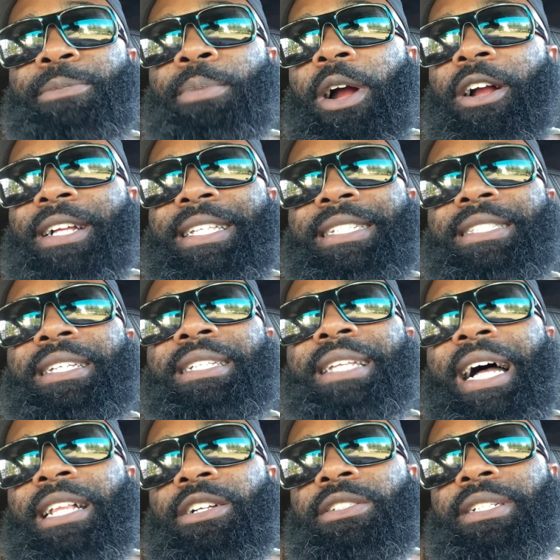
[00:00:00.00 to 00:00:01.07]
Parking is
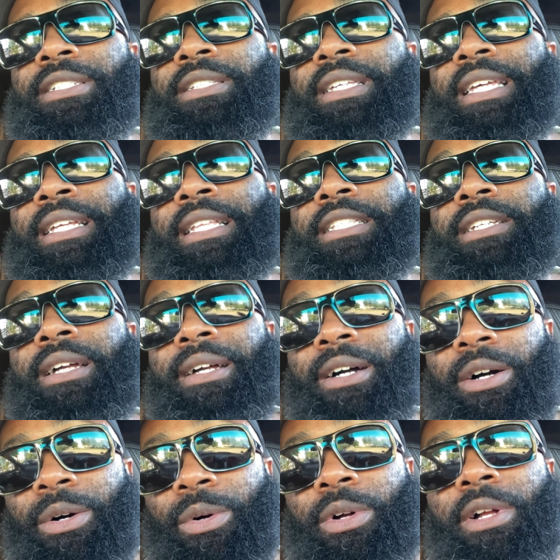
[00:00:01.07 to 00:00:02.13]
$10 just to get it to
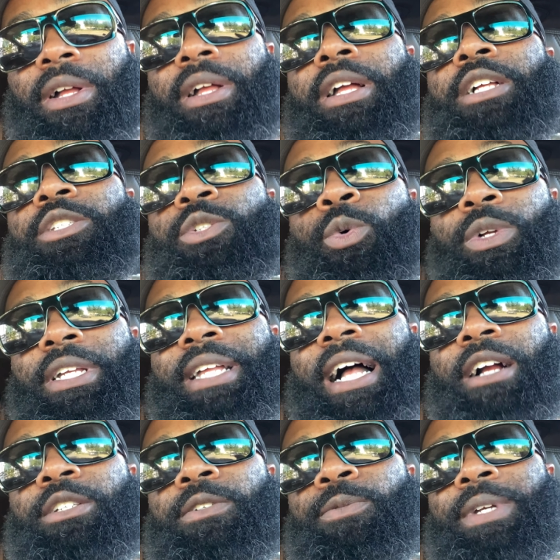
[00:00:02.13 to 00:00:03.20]
go.
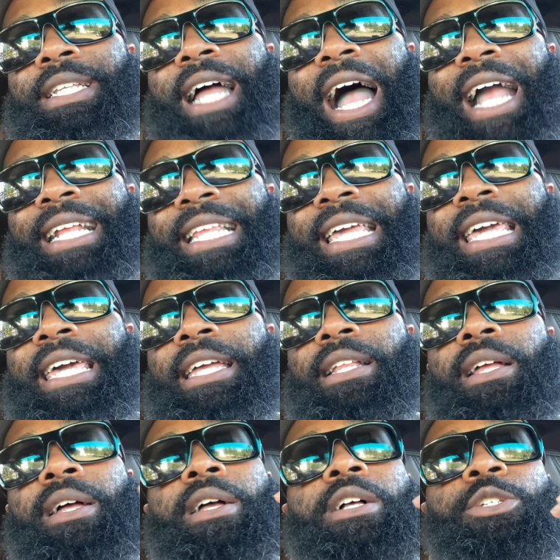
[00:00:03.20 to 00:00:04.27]
$20 if you dine in.
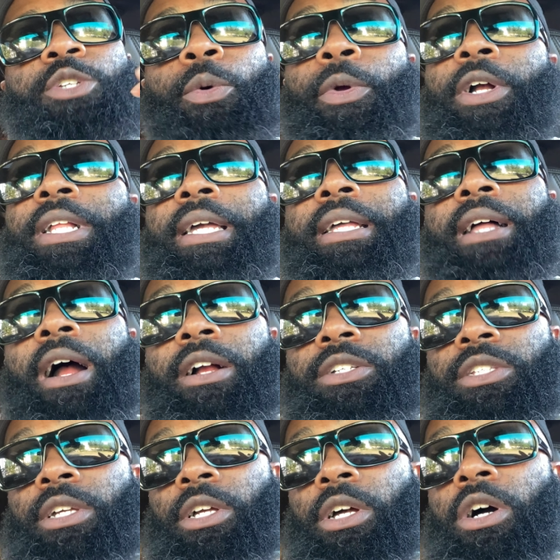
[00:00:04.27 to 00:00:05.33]
So we're gonna get
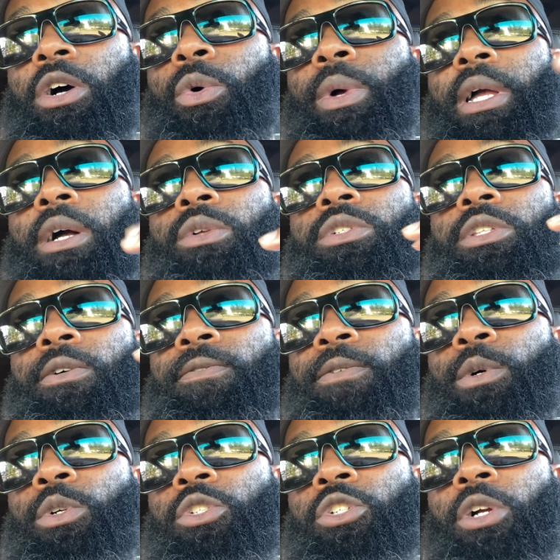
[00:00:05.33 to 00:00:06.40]
ours to go and go to the
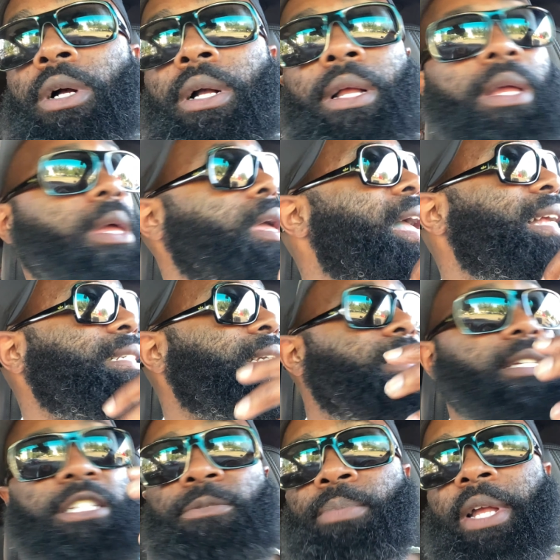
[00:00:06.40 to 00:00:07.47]
food truck and
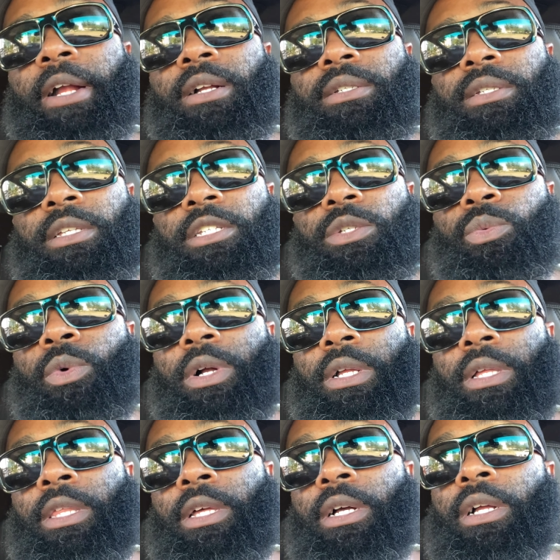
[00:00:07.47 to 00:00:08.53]
just experience this. One
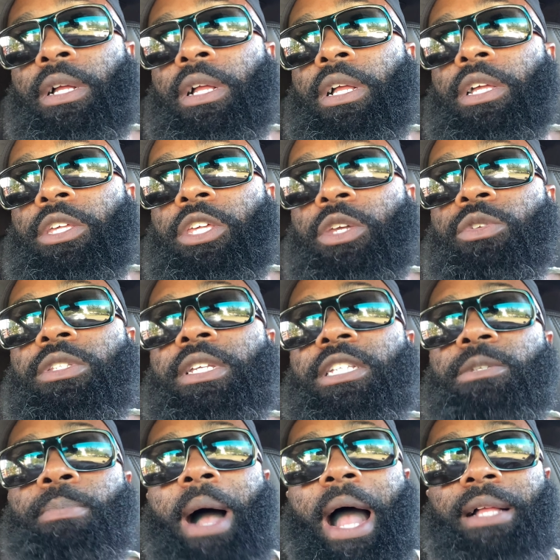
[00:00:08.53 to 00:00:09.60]
of the Houston
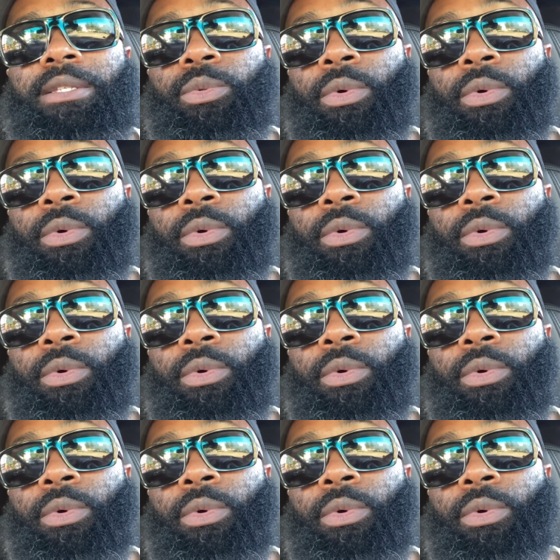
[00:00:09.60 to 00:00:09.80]
spots.